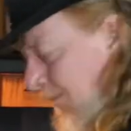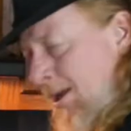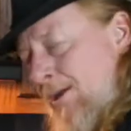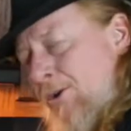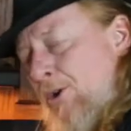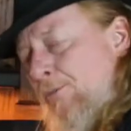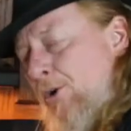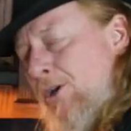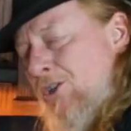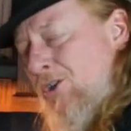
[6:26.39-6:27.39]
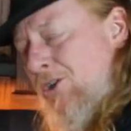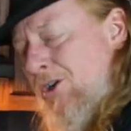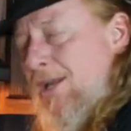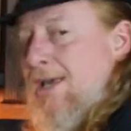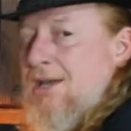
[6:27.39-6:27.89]
I don't know if they're as
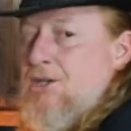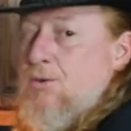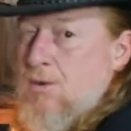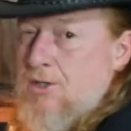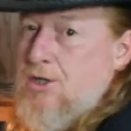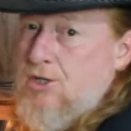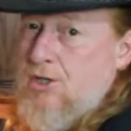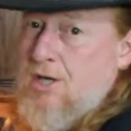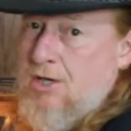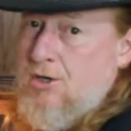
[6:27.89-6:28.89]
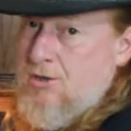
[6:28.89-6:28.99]
good as the ones that you cut your